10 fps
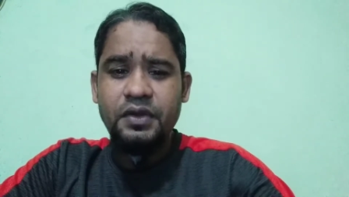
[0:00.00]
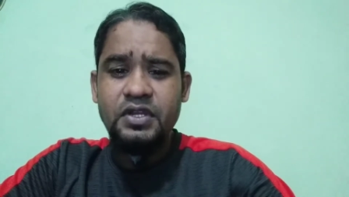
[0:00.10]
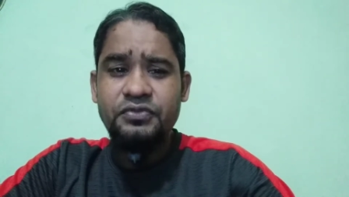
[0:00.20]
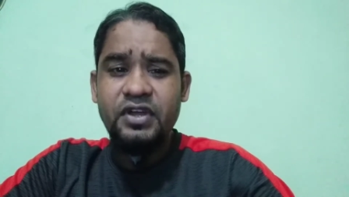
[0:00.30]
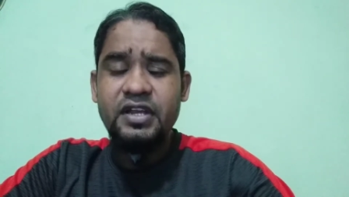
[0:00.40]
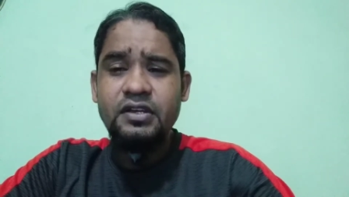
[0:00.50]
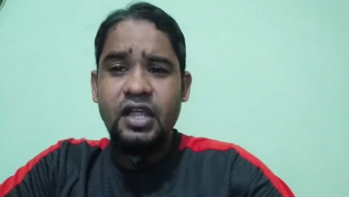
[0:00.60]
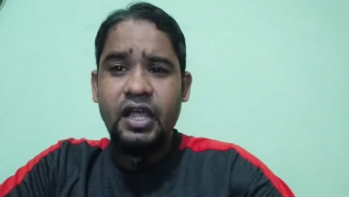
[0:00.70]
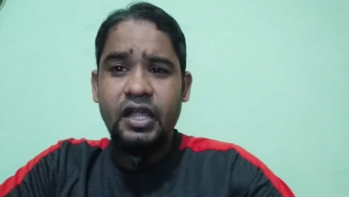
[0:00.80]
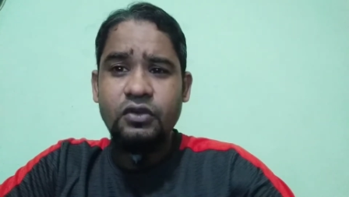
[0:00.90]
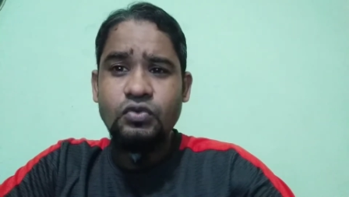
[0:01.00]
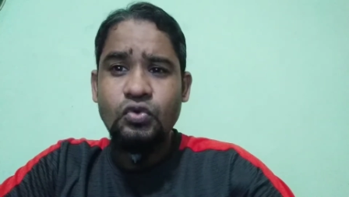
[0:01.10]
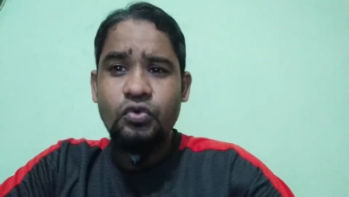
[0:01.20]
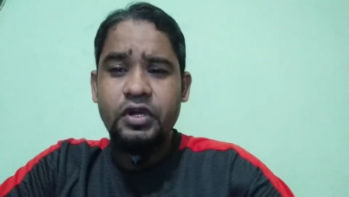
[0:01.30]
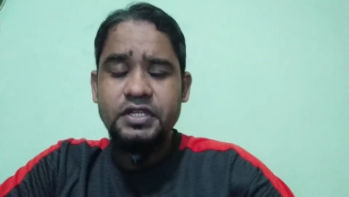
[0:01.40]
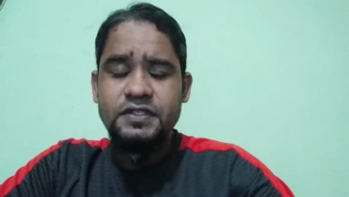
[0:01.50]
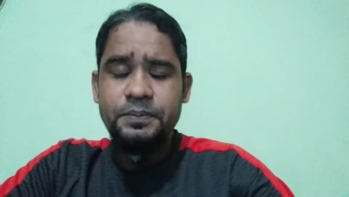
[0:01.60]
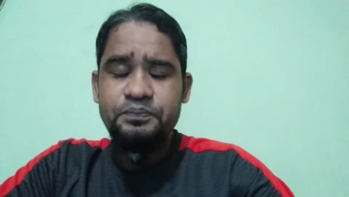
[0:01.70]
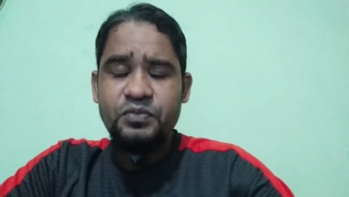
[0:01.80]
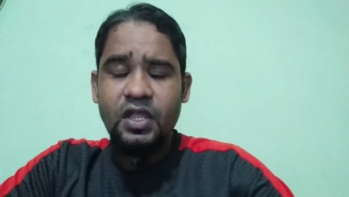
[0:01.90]
different two ways.
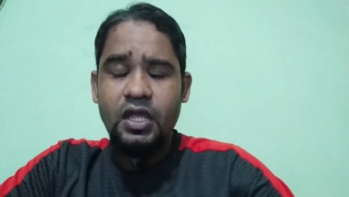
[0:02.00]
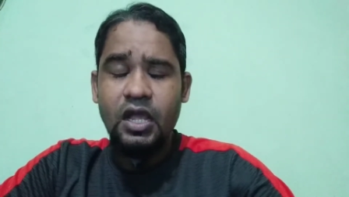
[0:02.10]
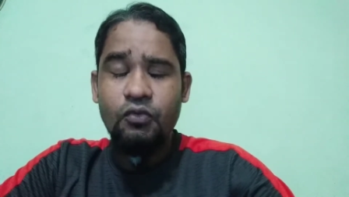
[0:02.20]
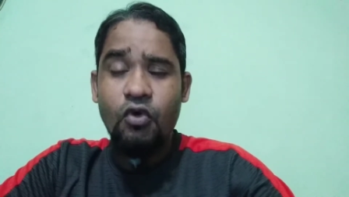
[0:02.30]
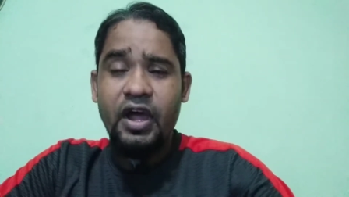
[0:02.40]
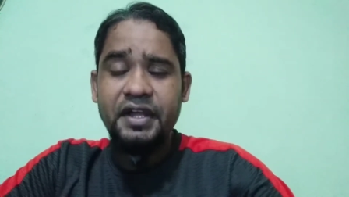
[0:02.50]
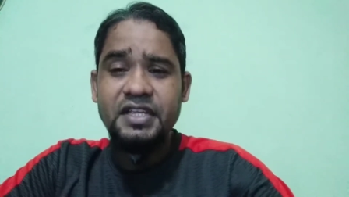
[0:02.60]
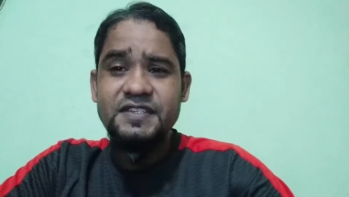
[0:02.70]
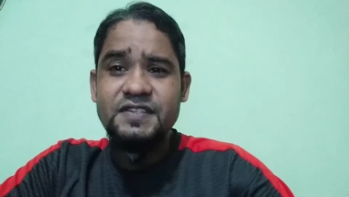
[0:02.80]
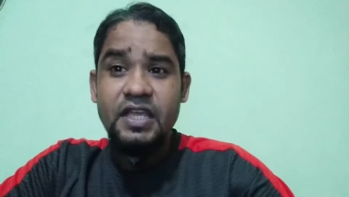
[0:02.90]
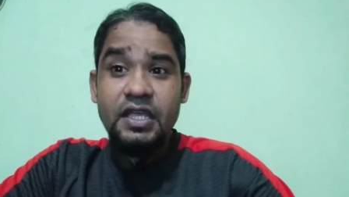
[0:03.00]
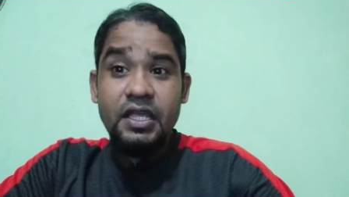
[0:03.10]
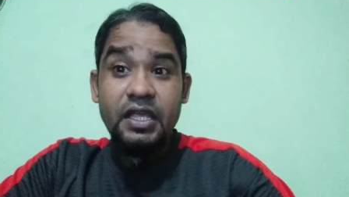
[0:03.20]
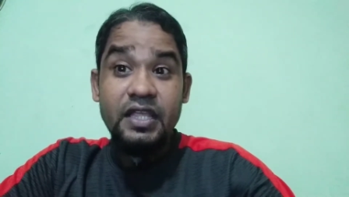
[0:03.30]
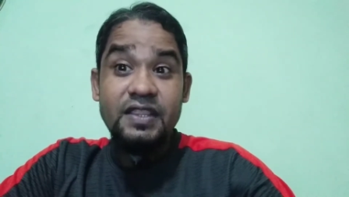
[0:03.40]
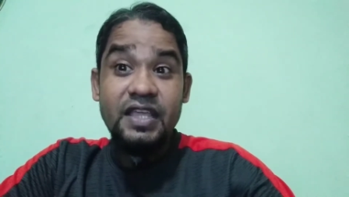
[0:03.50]
One is in